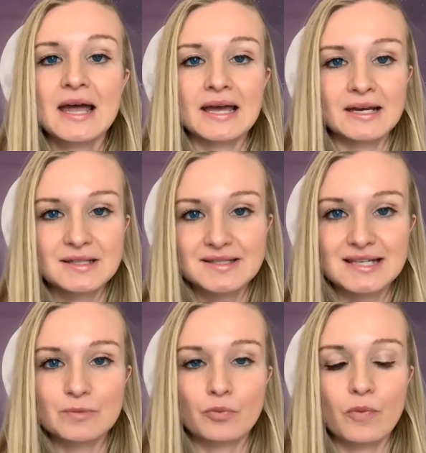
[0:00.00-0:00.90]
in a
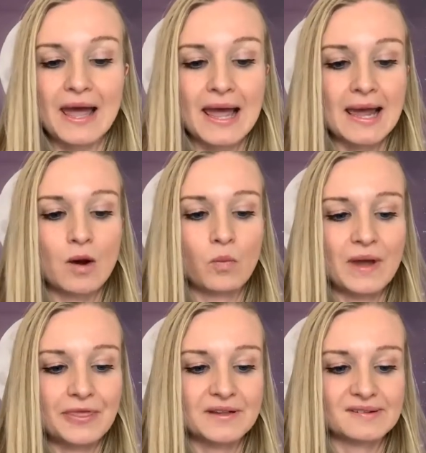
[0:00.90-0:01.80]
deep way
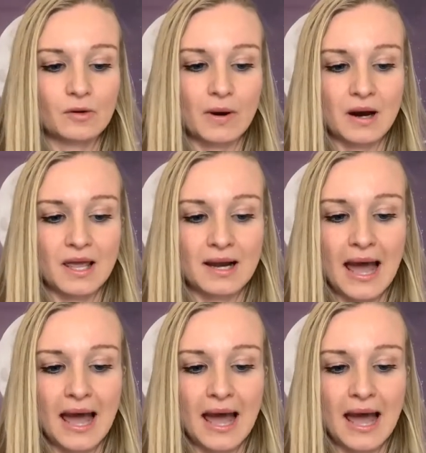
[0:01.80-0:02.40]
with this Aquarian